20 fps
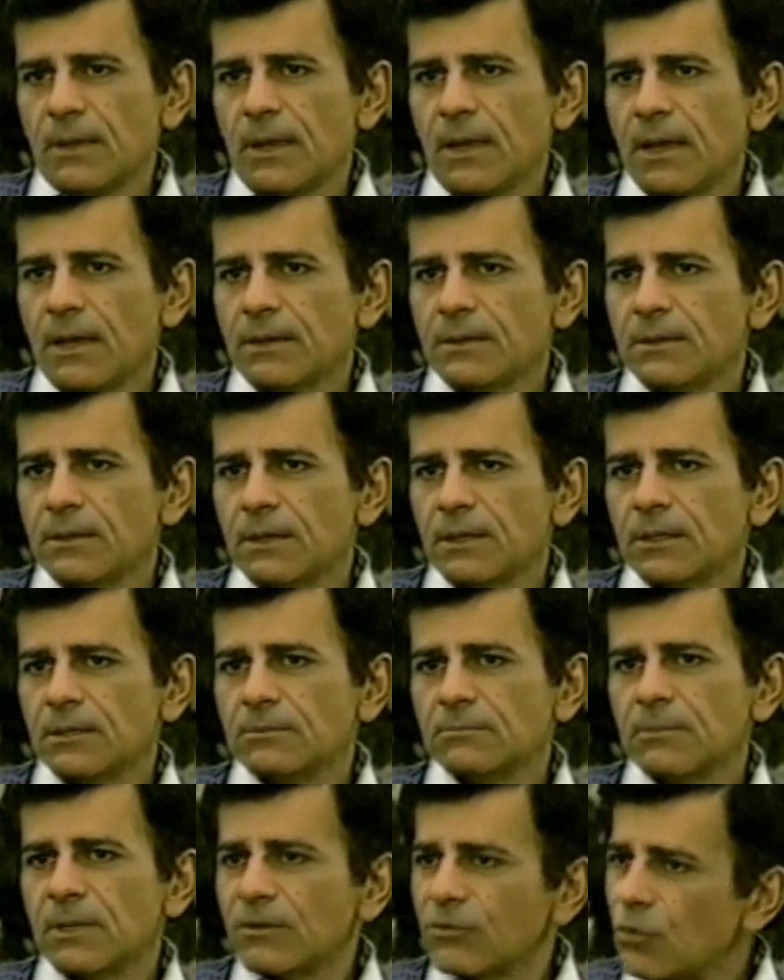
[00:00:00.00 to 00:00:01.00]
and
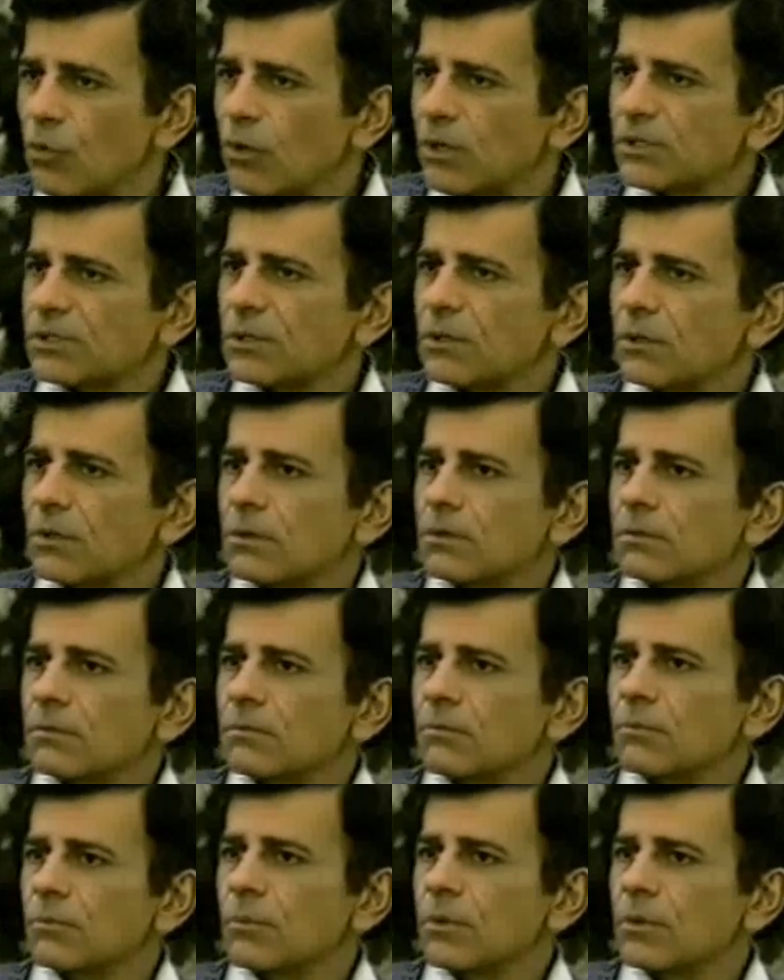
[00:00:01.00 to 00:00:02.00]
of course
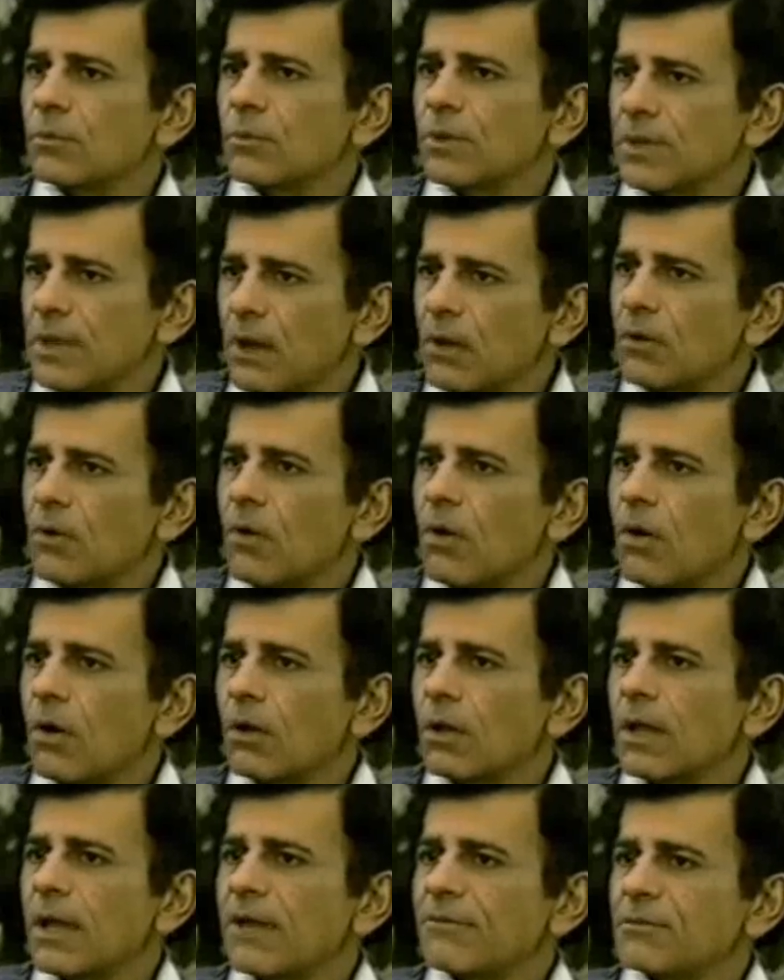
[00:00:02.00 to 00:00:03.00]
with
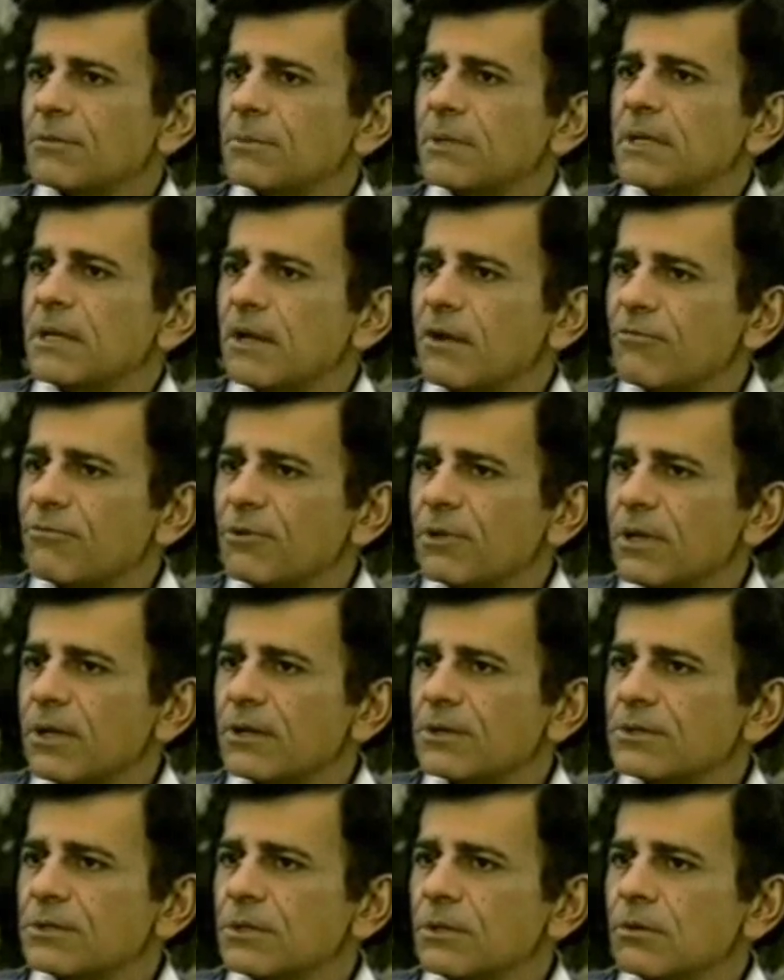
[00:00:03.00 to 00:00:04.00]
alcohol I have to be careful
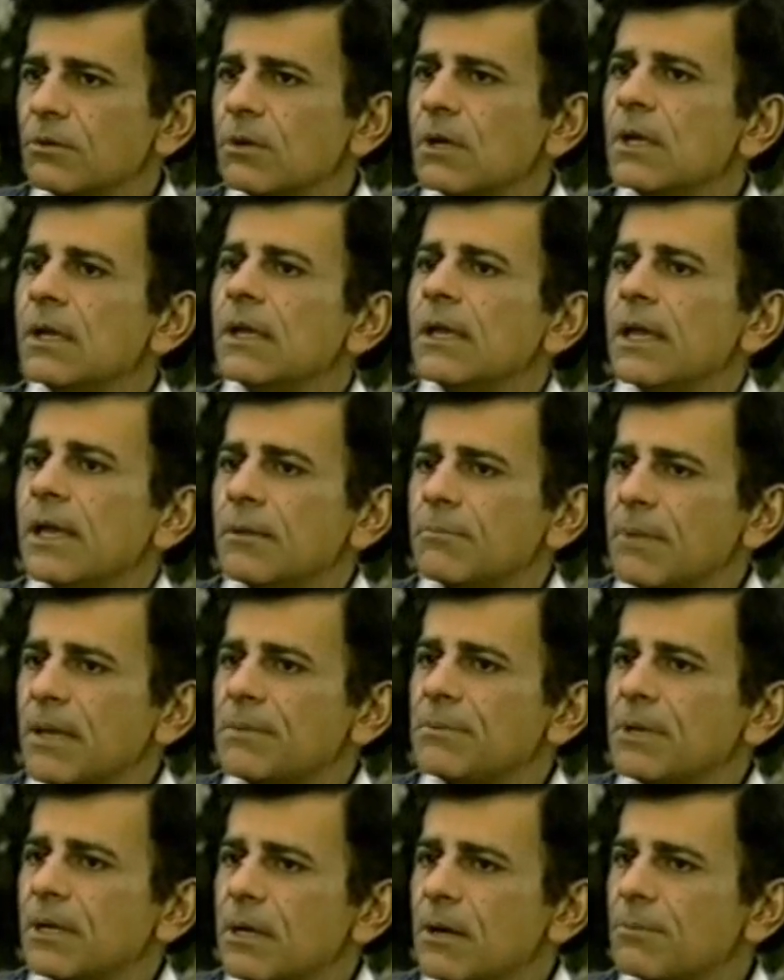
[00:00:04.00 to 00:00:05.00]
there too, and
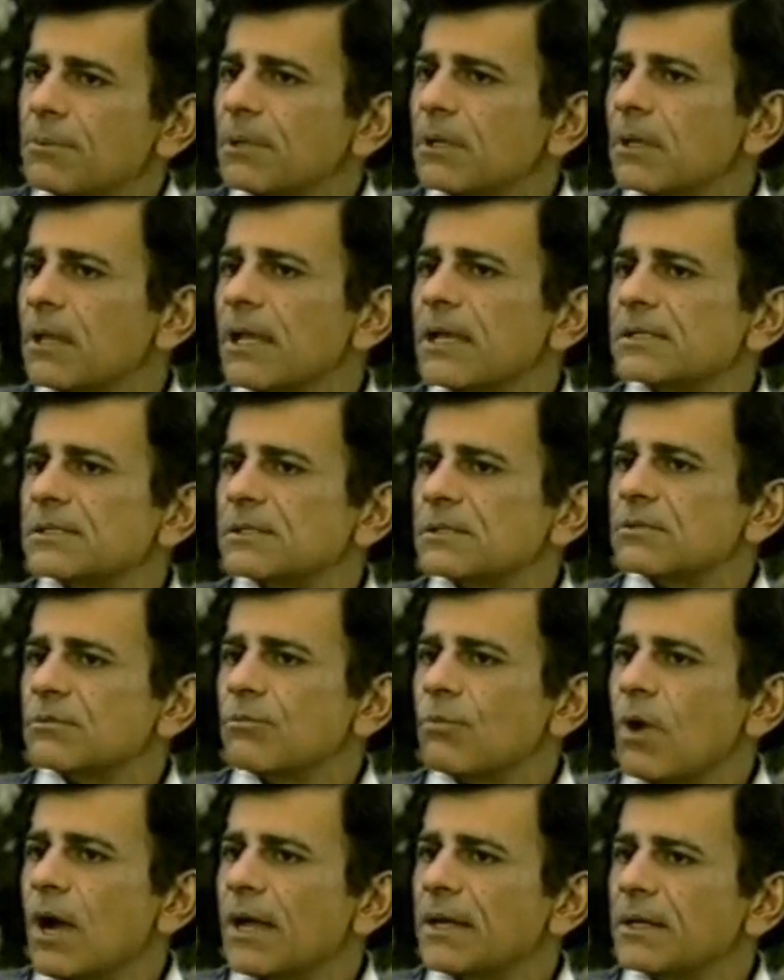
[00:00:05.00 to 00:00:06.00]
maybe a couple of glasses
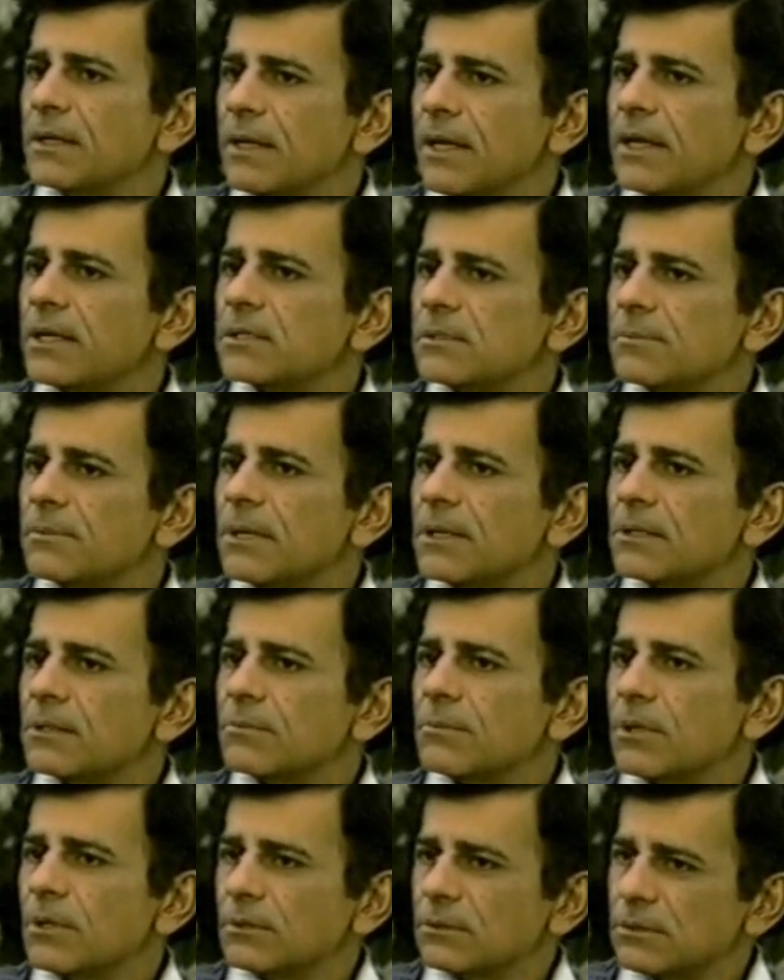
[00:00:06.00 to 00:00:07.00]
of wine a day is about
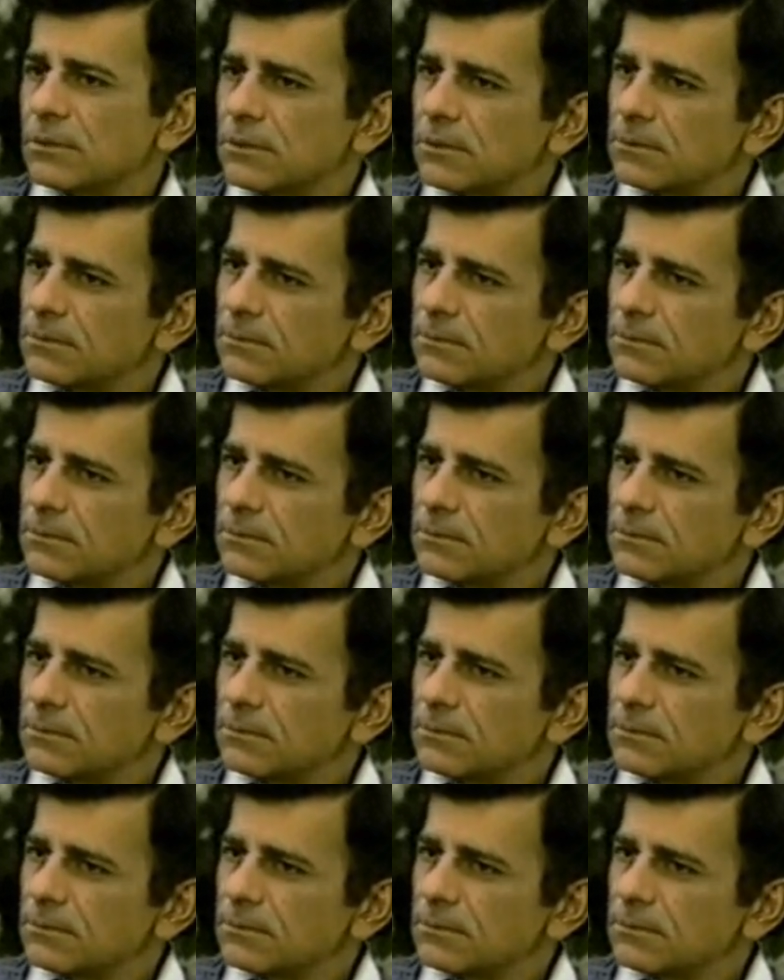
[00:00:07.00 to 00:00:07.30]
the most.